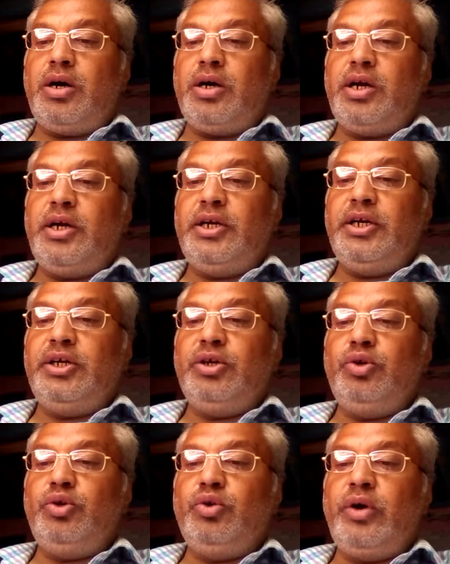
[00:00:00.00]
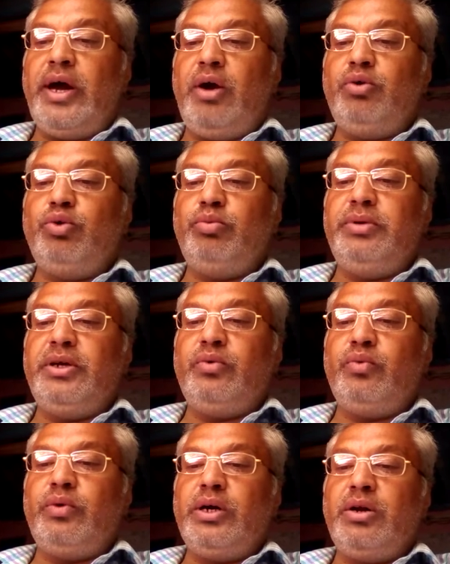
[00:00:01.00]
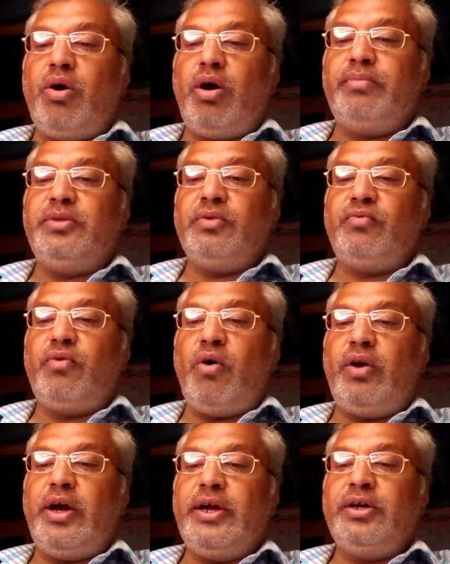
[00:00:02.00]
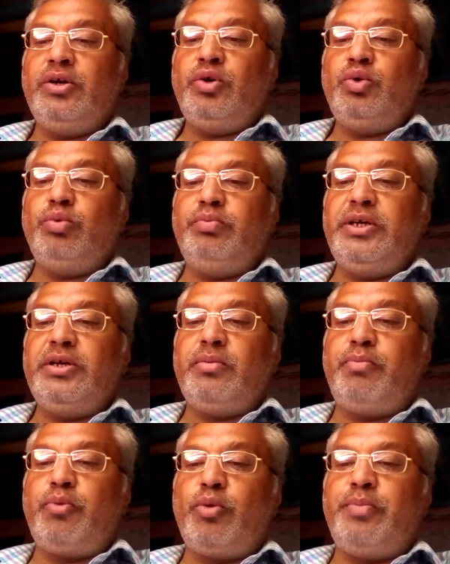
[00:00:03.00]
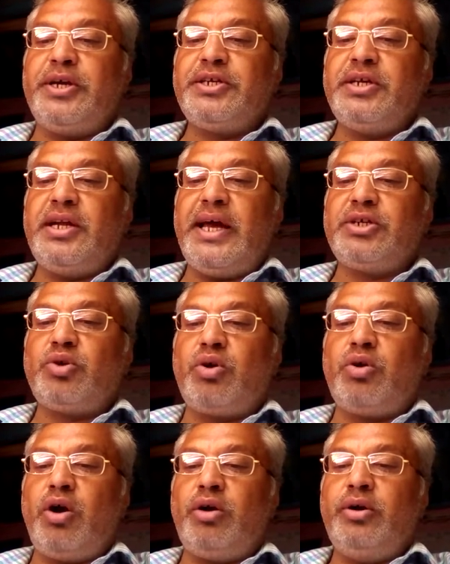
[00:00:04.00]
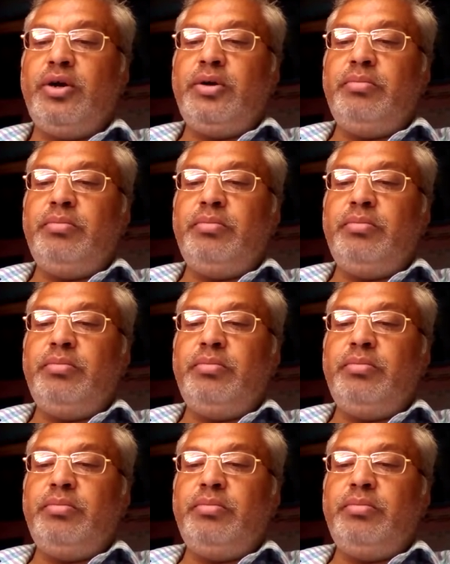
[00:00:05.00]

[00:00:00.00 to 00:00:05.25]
Currently, you have to be one of the following to be a professional astronaut: